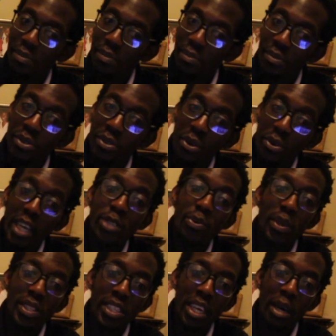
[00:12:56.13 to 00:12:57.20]
So that's
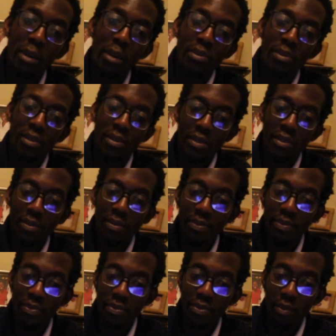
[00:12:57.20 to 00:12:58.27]
what's up.
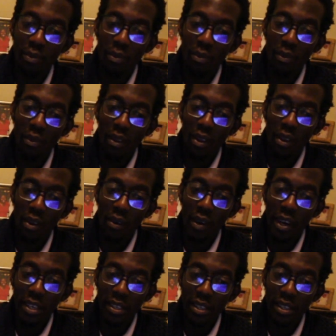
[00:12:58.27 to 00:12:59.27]
Right.